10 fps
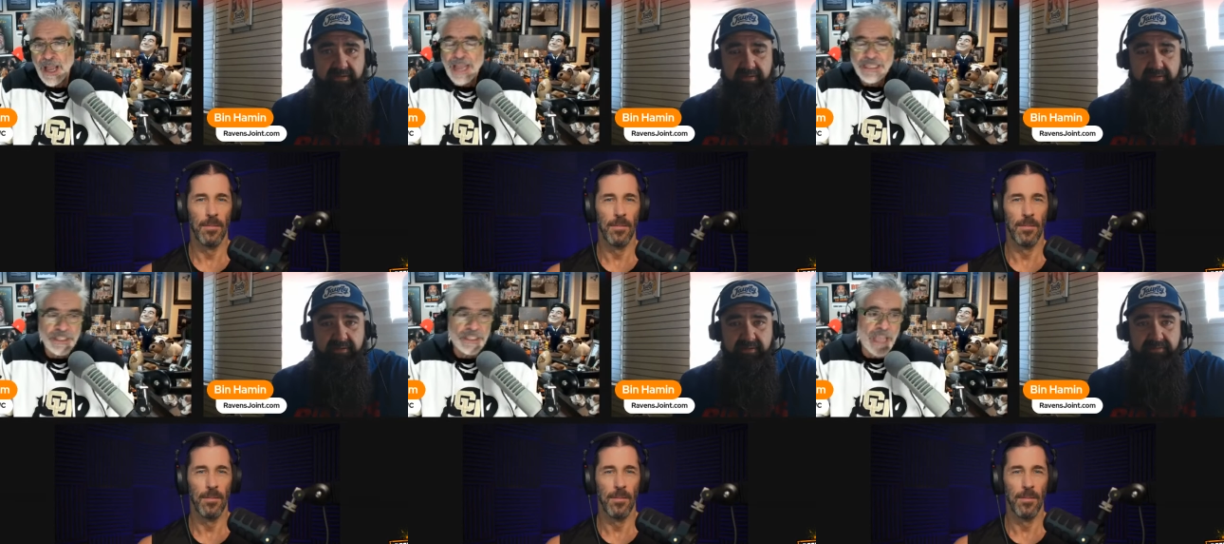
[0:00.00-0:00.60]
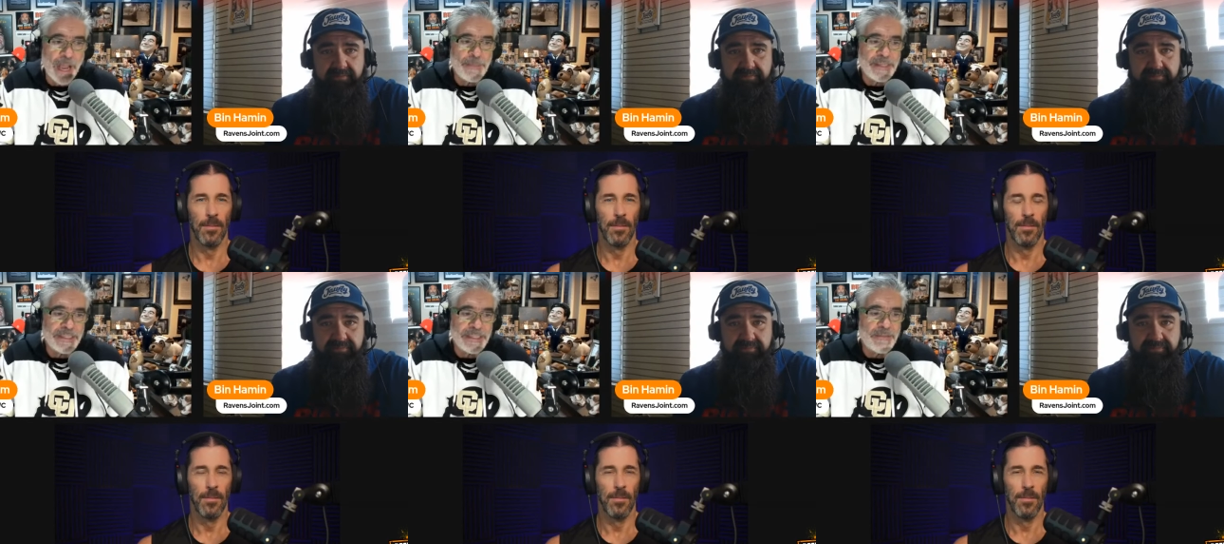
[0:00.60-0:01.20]
Speaker 1: I just, I
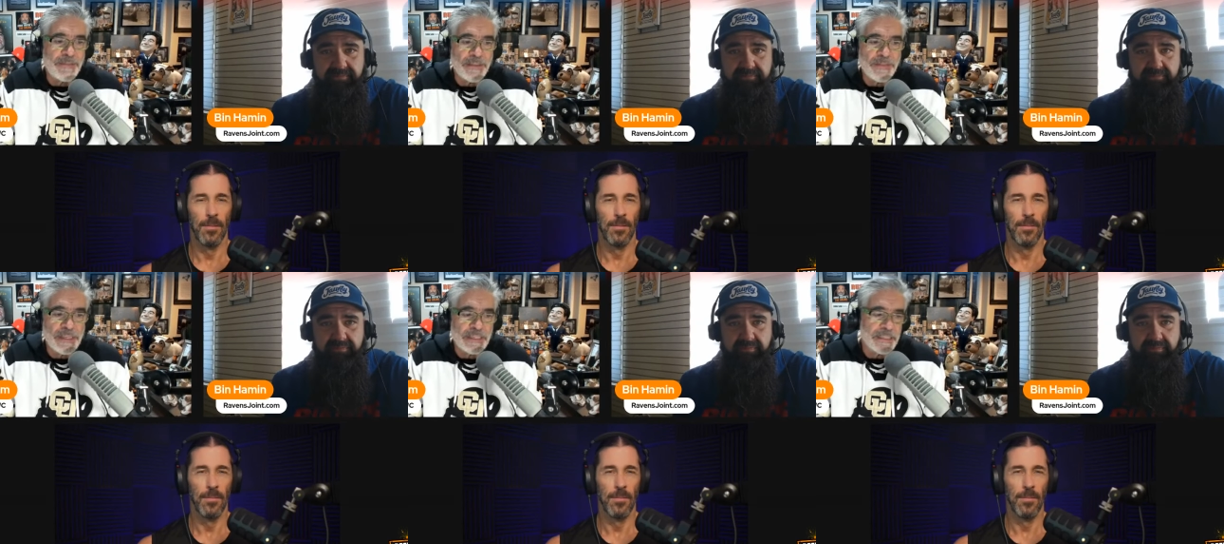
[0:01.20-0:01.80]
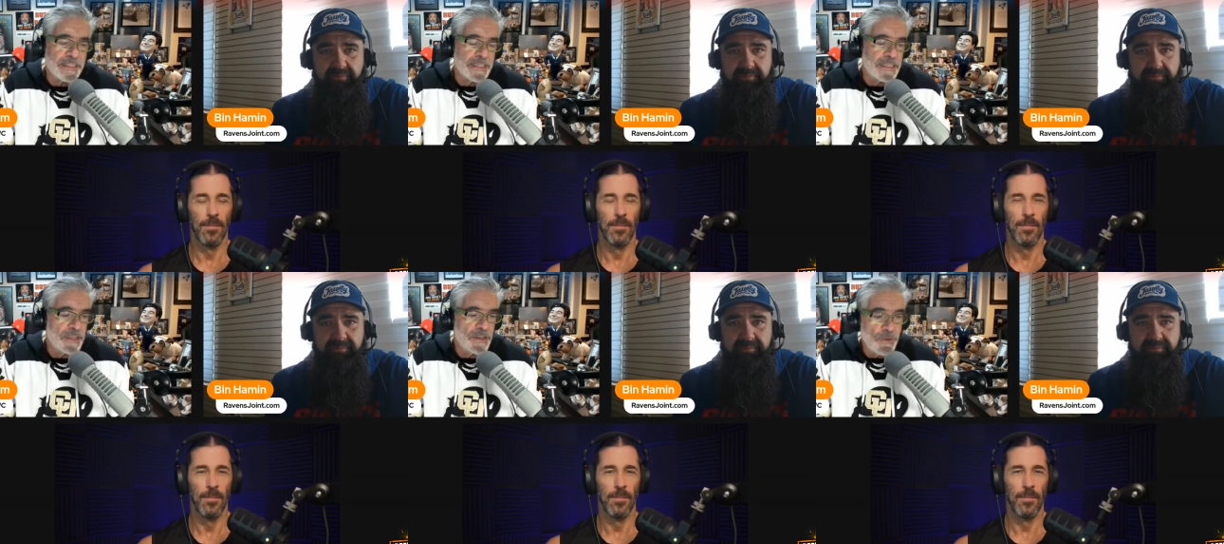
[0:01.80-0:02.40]
mean, Stevie, this
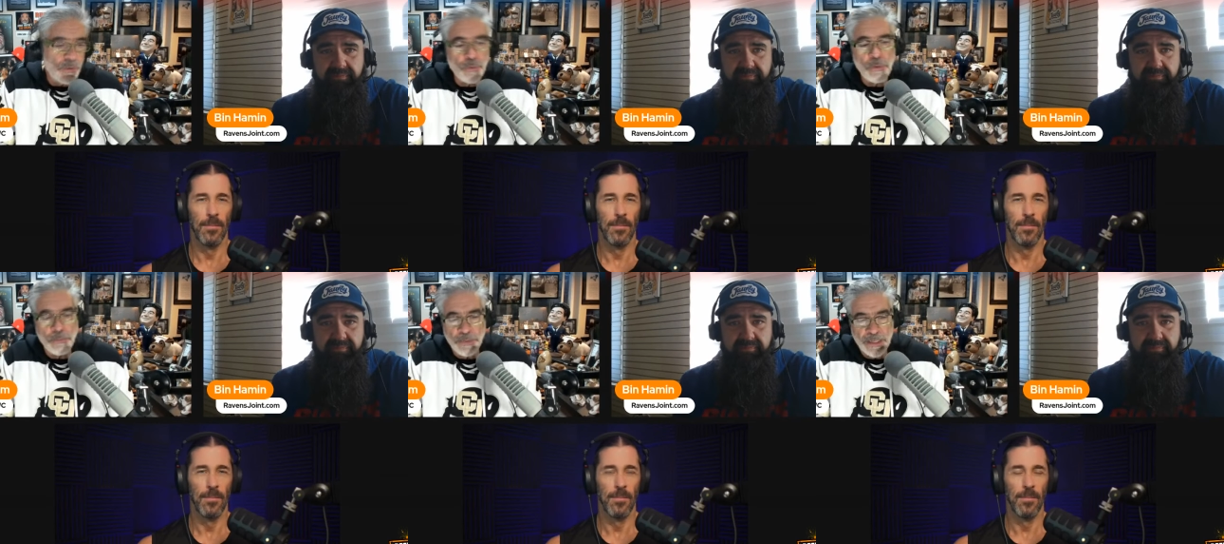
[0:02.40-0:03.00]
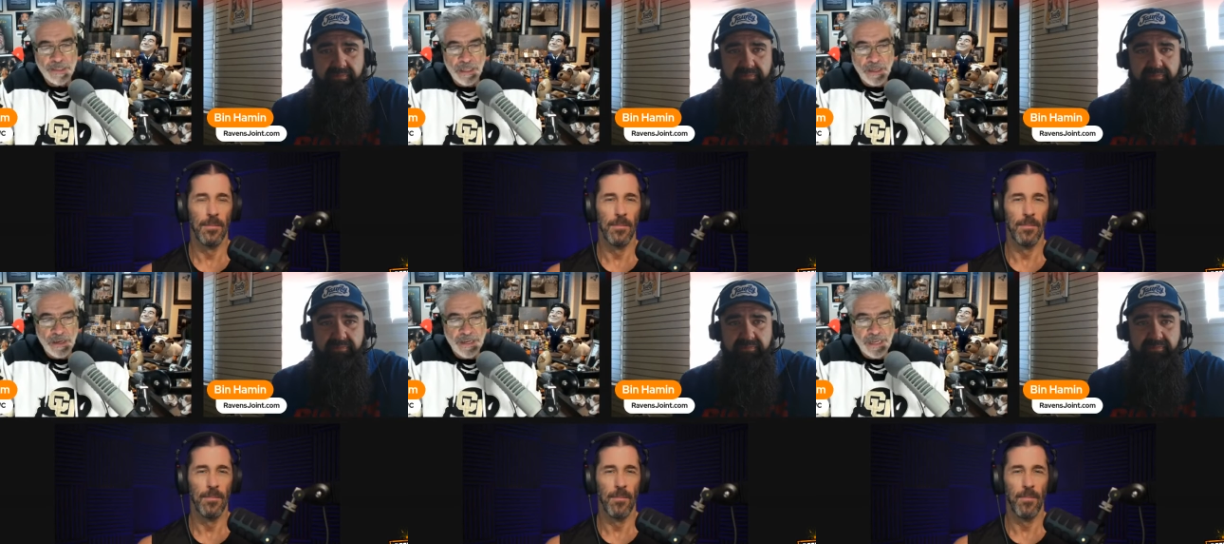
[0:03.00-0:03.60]
this new
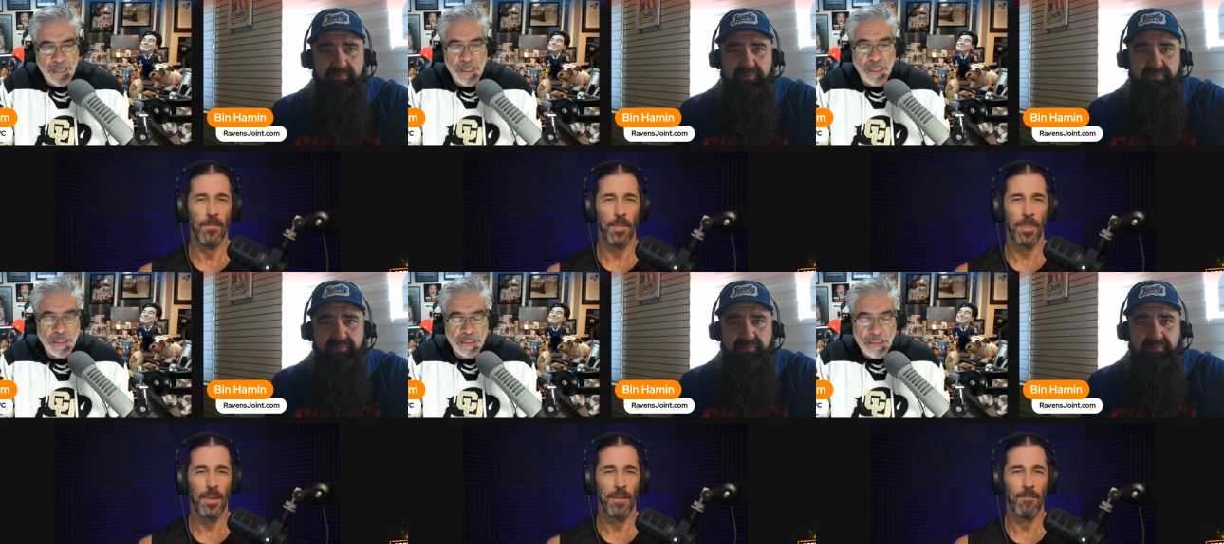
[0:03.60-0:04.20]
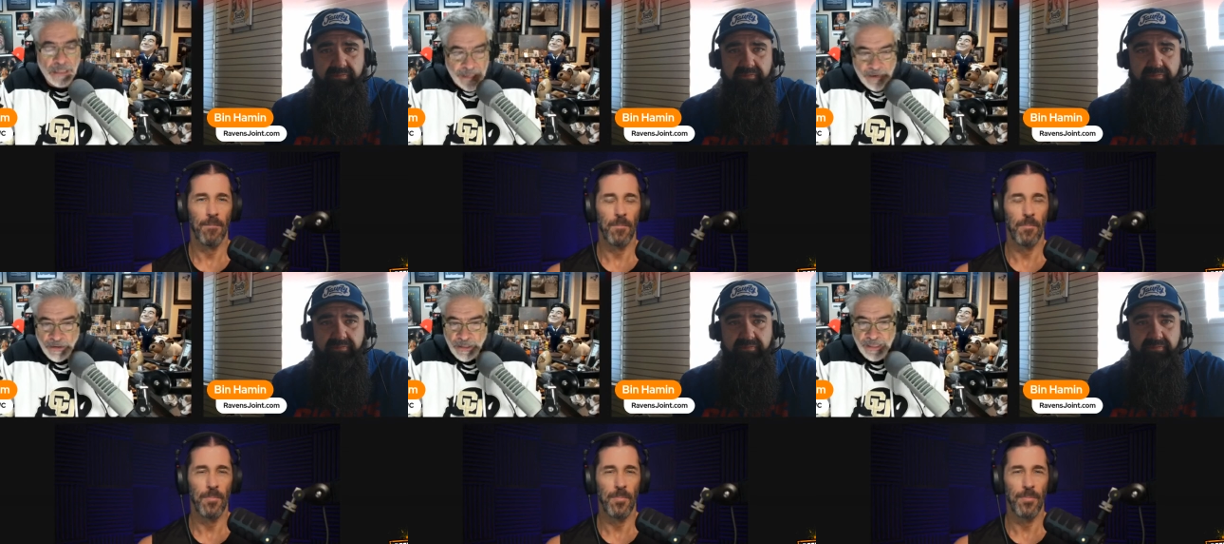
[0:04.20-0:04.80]
bloodline
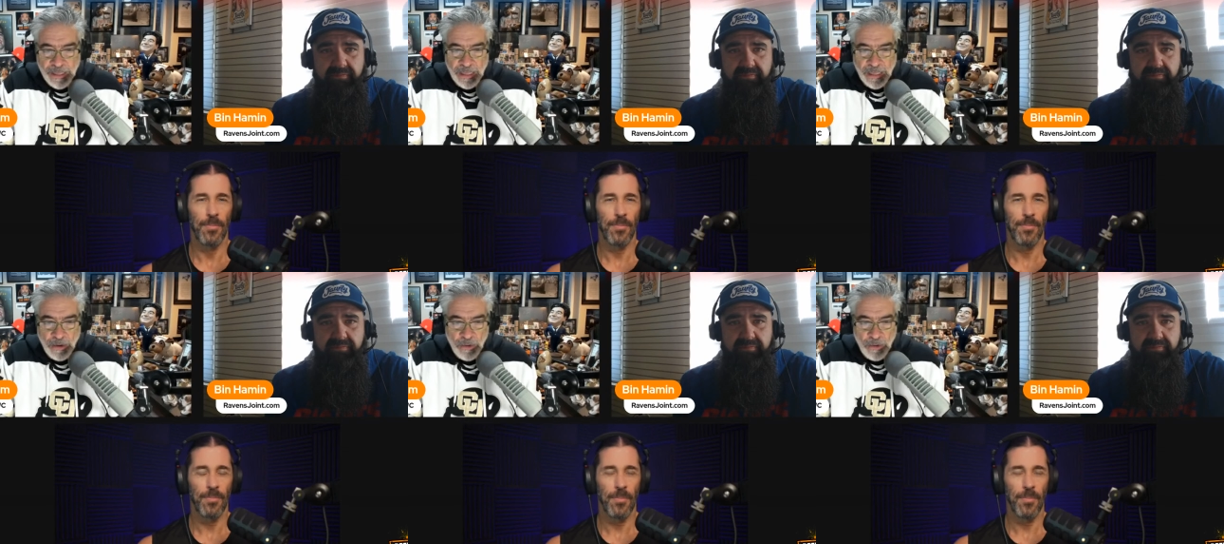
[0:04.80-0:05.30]
clearly